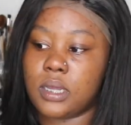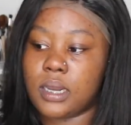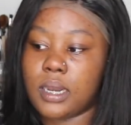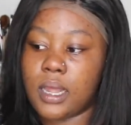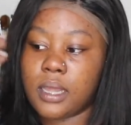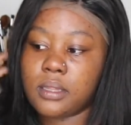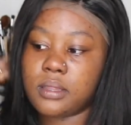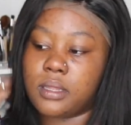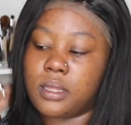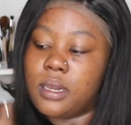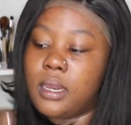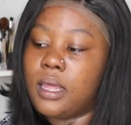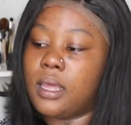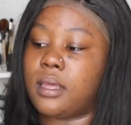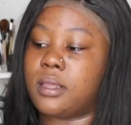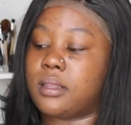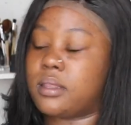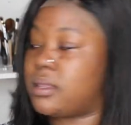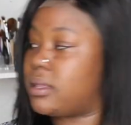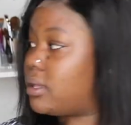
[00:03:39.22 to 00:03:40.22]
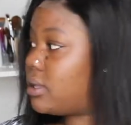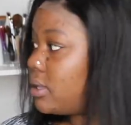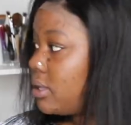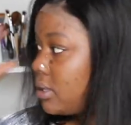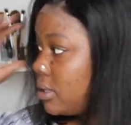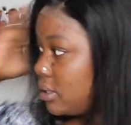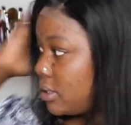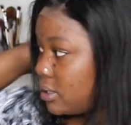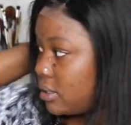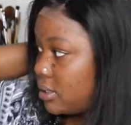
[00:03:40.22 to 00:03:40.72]
I like the length.
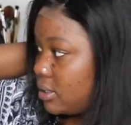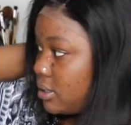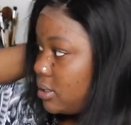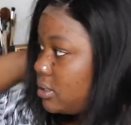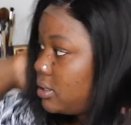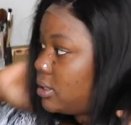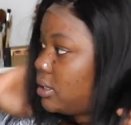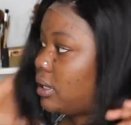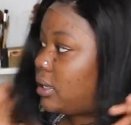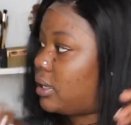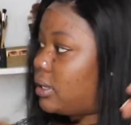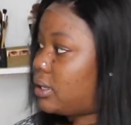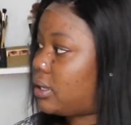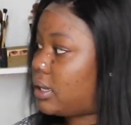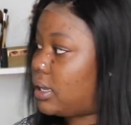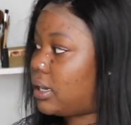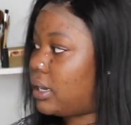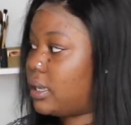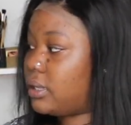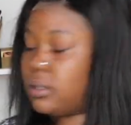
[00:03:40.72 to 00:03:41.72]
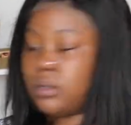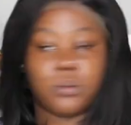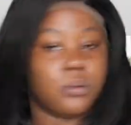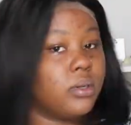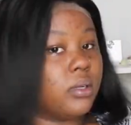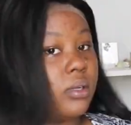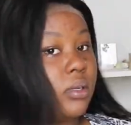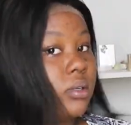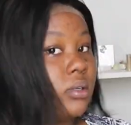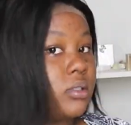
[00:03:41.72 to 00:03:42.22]
Like, I like the
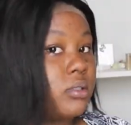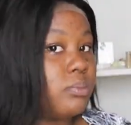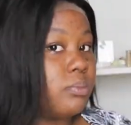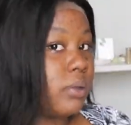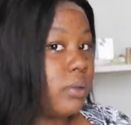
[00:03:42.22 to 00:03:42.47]
way it looks.